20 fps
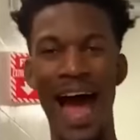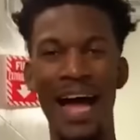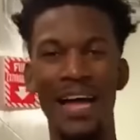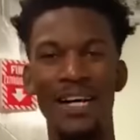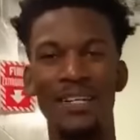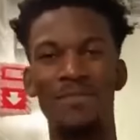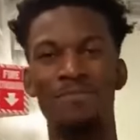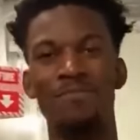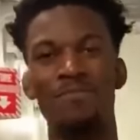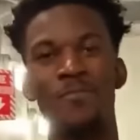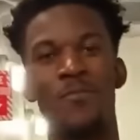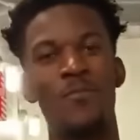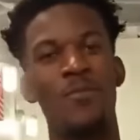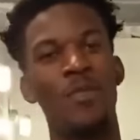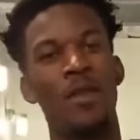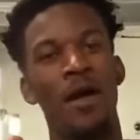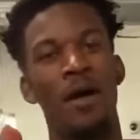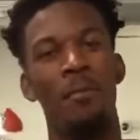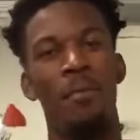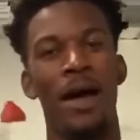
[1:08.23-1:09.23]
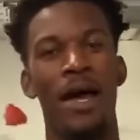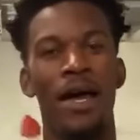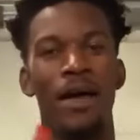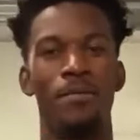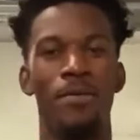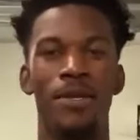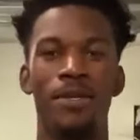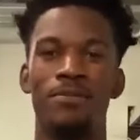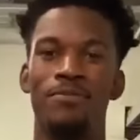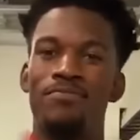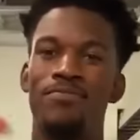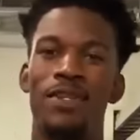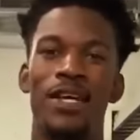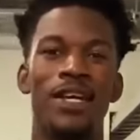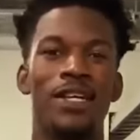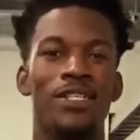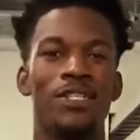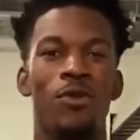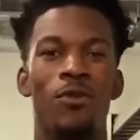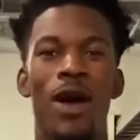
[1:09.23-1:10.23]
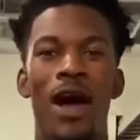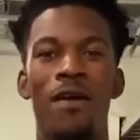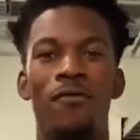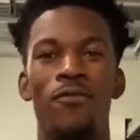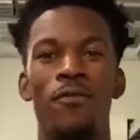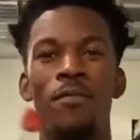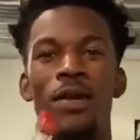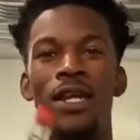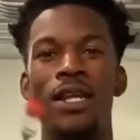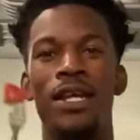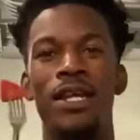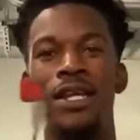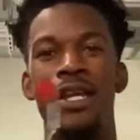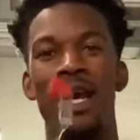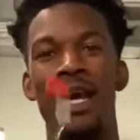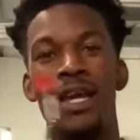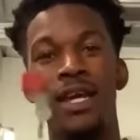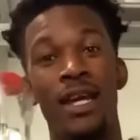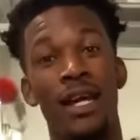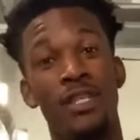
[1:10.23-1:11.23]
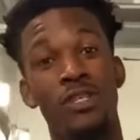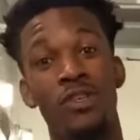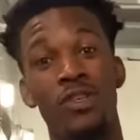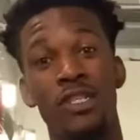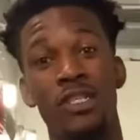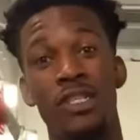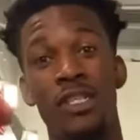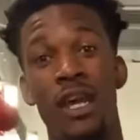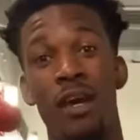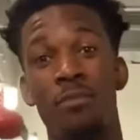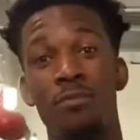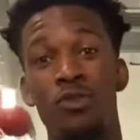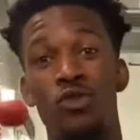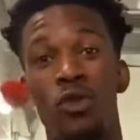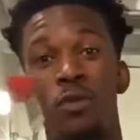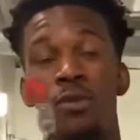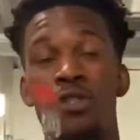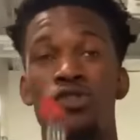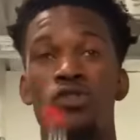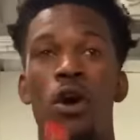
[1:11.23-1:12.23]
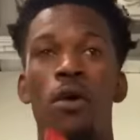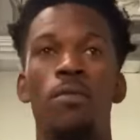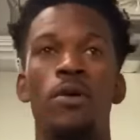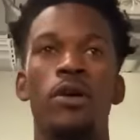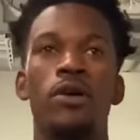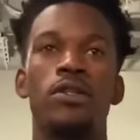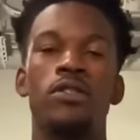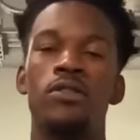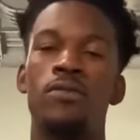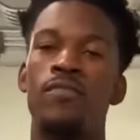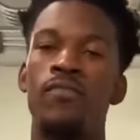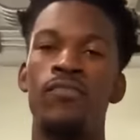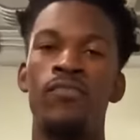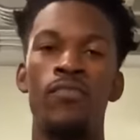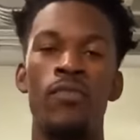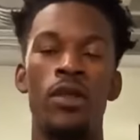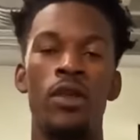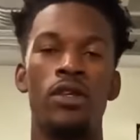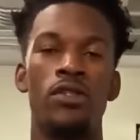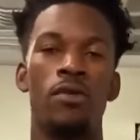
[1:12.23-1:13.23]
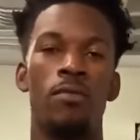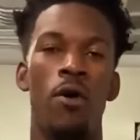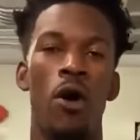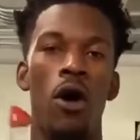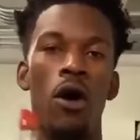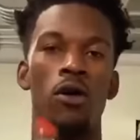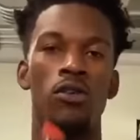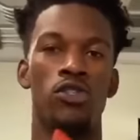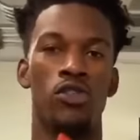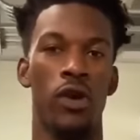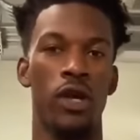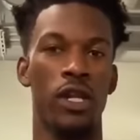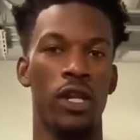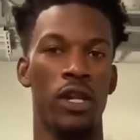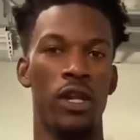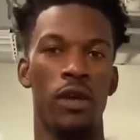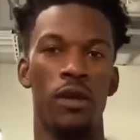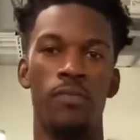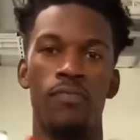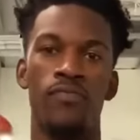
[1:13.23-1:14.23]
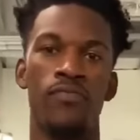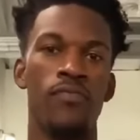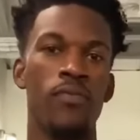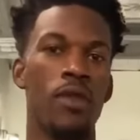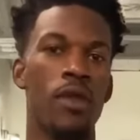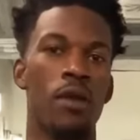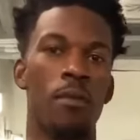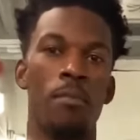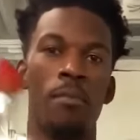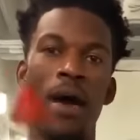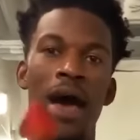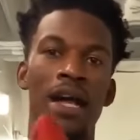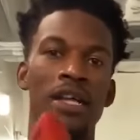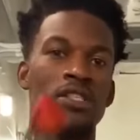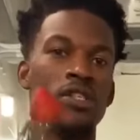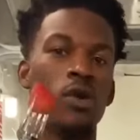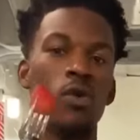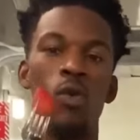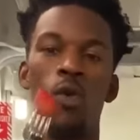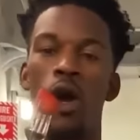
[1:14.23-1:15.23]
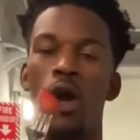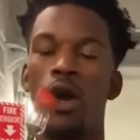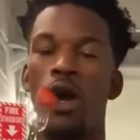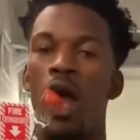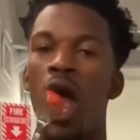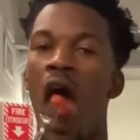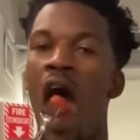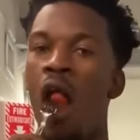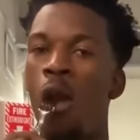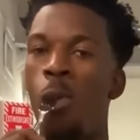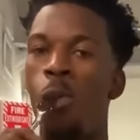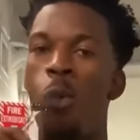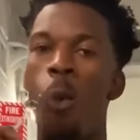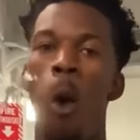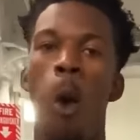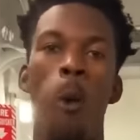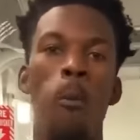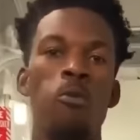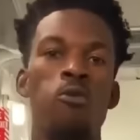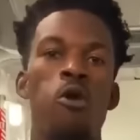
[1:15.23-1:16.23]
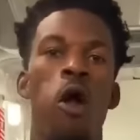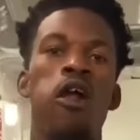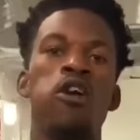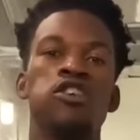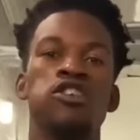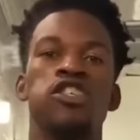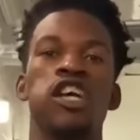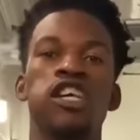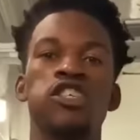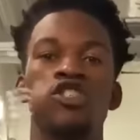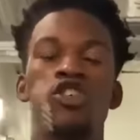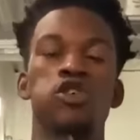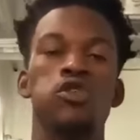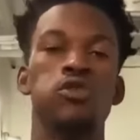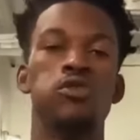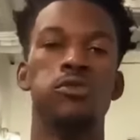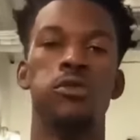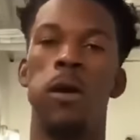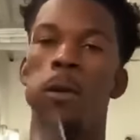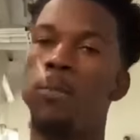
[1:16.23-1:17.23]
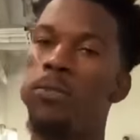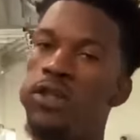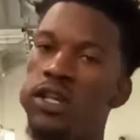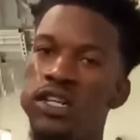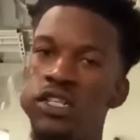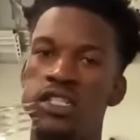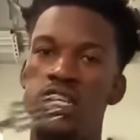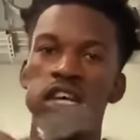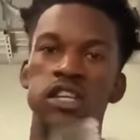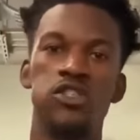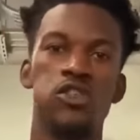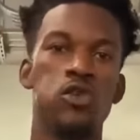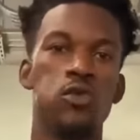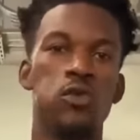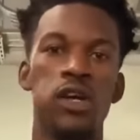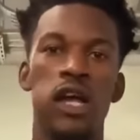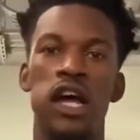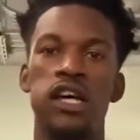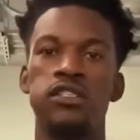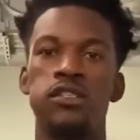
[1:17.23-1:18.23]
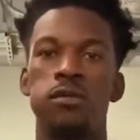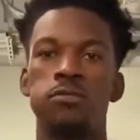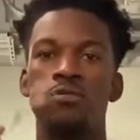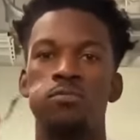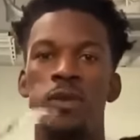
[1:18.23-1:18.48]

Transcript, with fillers: Ah, Miami. It's a wrap media day. As you can see, I'm enjoying my strawberries. Tomorrow, training camp, back to work. Stay tuned. Please stay tuned. We got